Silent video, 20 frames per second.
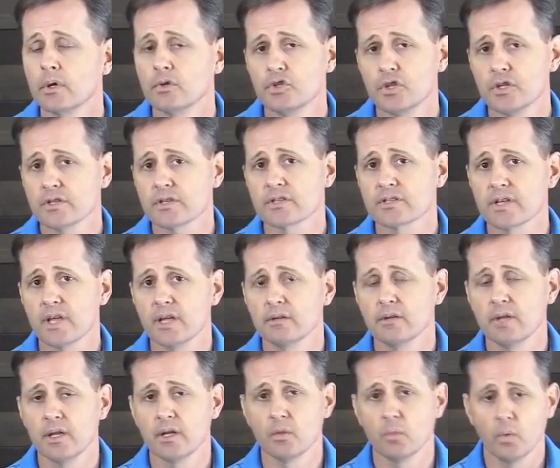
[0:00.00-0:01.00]
Jesus
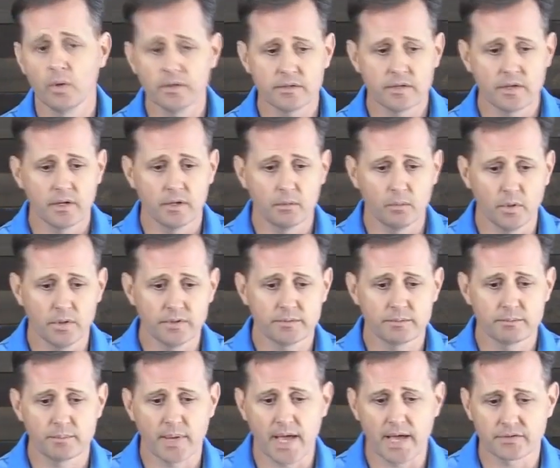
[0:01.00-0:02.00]
said in one
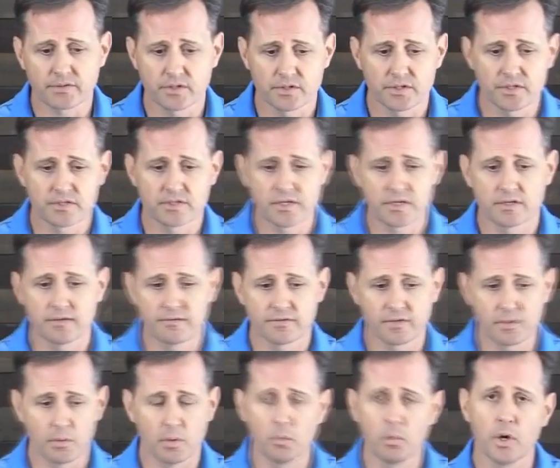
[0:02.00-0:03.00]
passage, he says, if
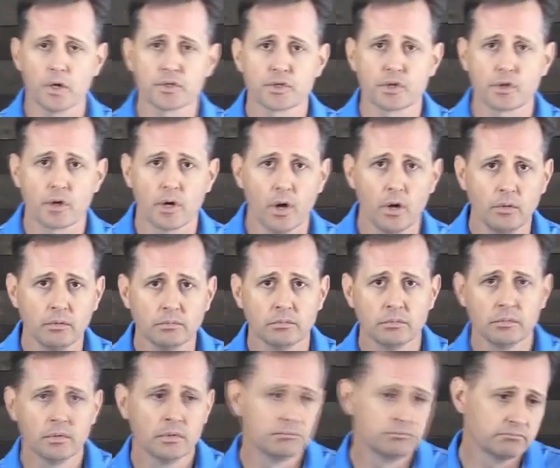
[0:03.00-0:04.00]
someone wants your coat,
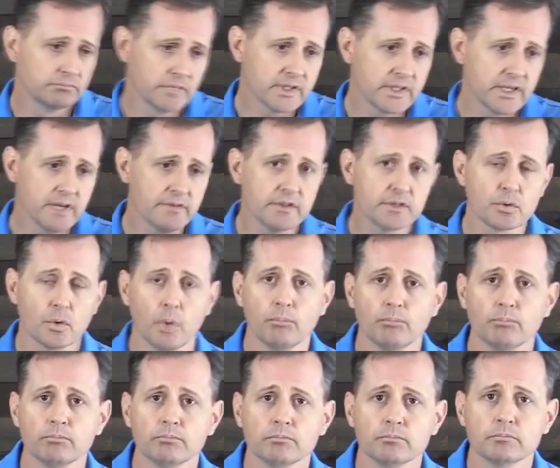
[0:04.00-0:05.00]
you can give it to him.
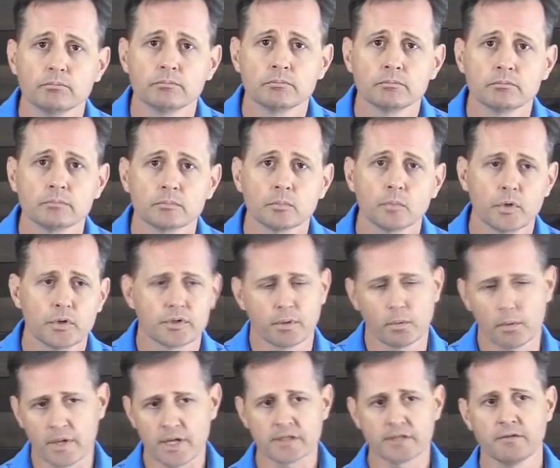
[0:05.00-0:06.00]
Well, you say,
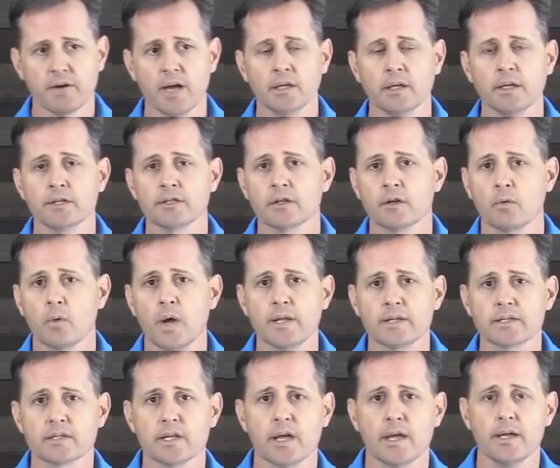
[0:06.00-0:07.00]
well, that's a violation of
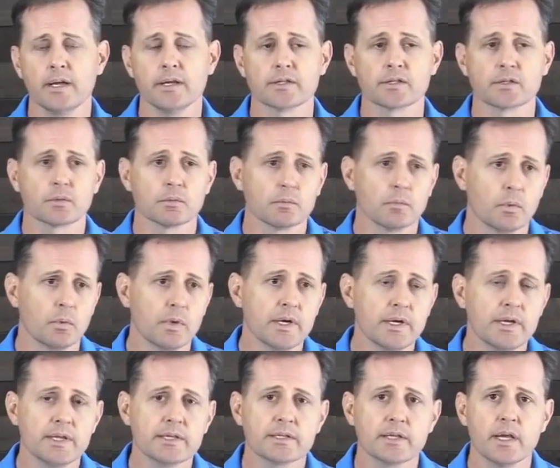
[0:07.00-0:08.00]
rights, not his. Well, what
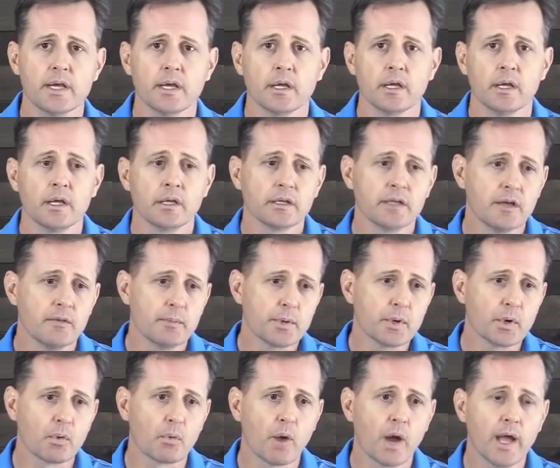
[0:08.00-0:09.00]
did he say? Give up
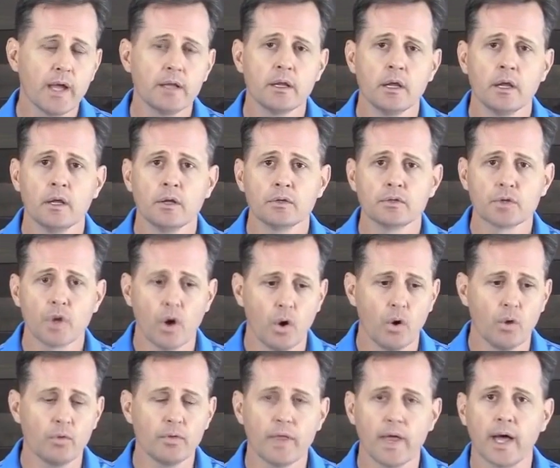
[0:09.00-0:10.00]
your right to
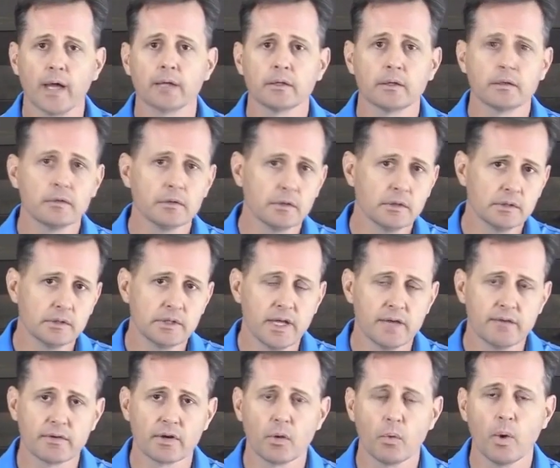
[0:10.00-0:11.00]
own that.
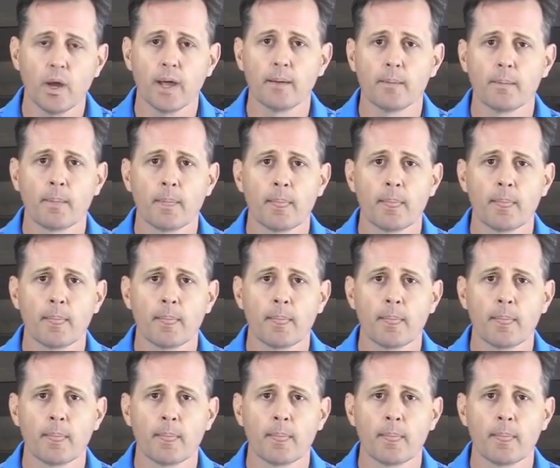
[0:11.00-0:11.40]
Give it away.